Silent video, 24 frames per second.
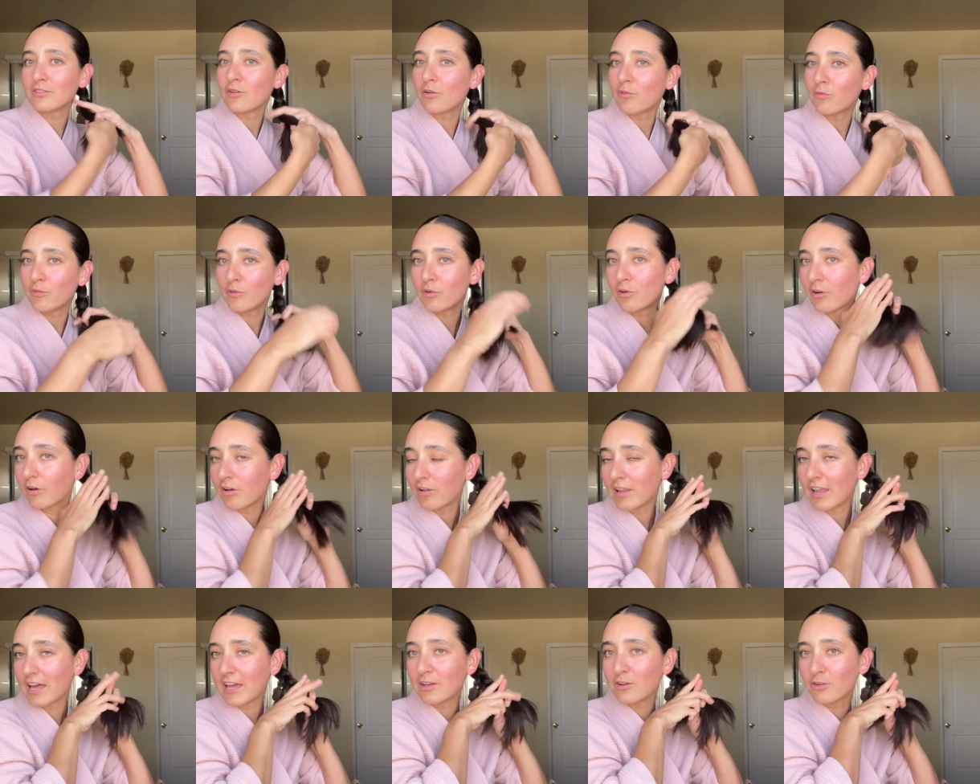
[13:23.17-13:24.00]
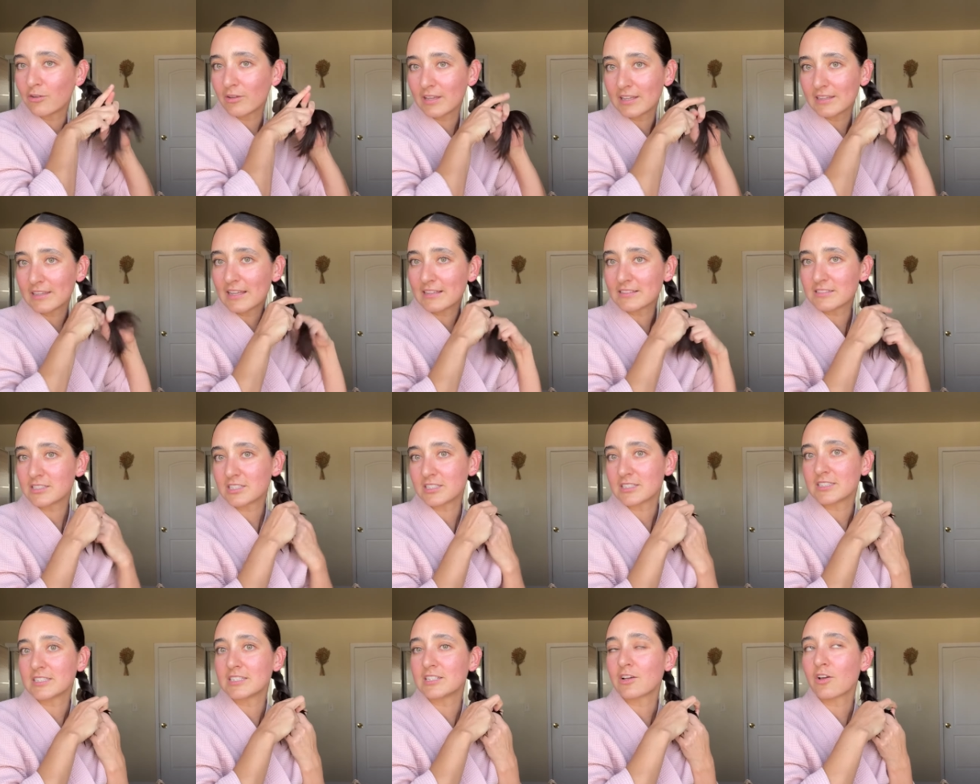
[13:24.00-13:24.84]
overall i know that that's
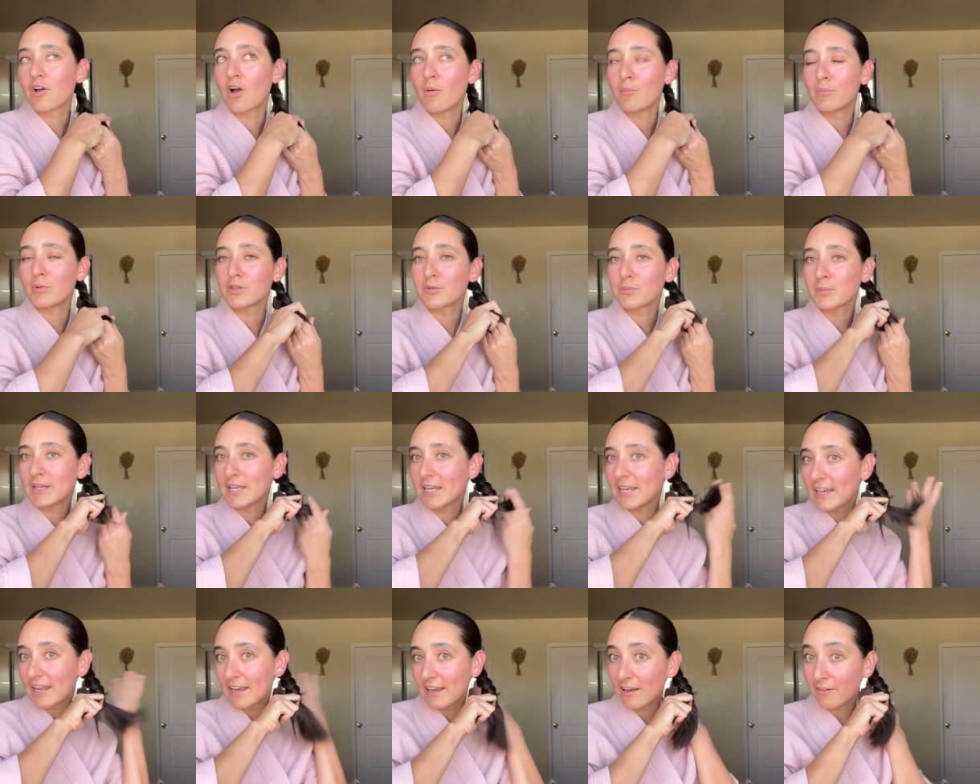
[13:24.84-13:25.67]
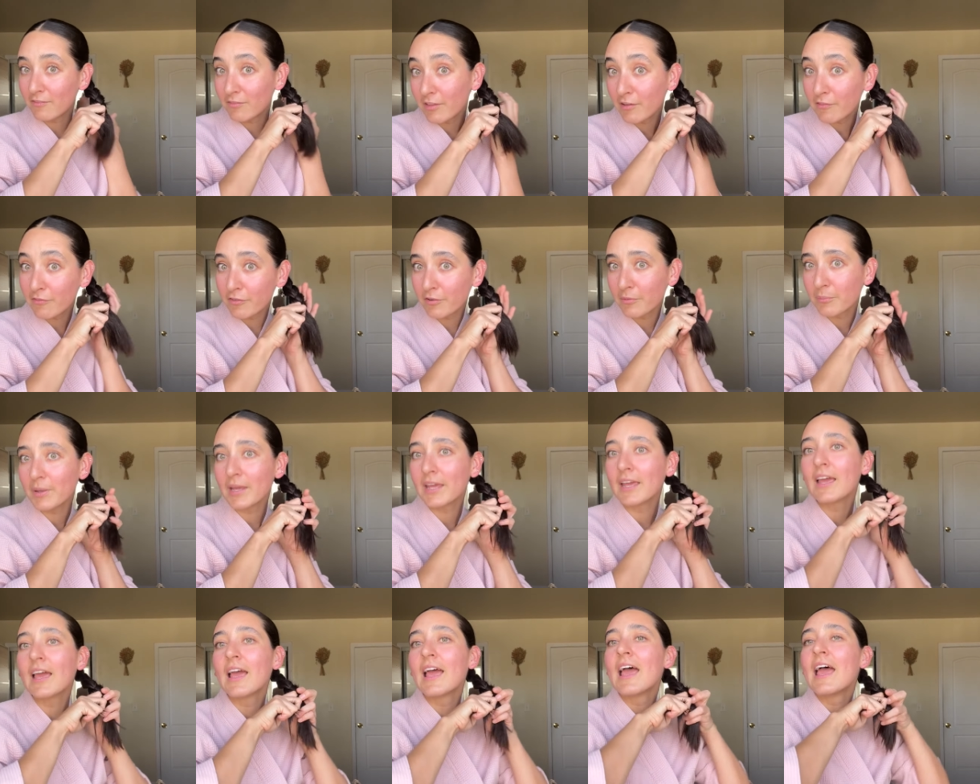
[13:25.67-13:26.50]
just an accomplishment and i love that for
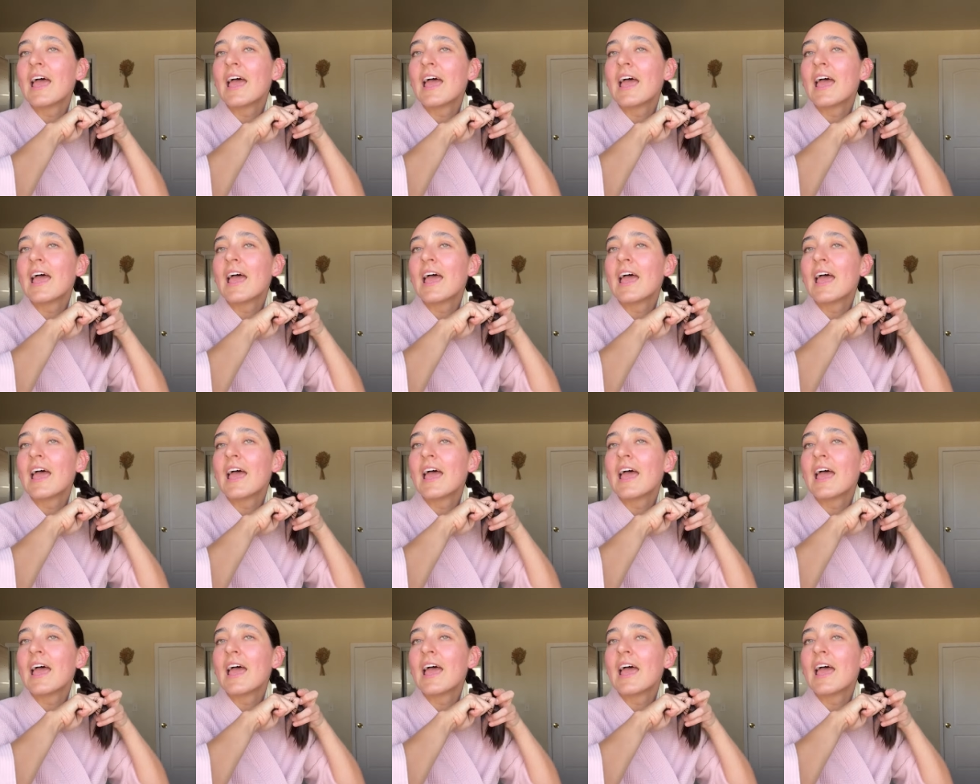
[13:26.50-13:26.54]
me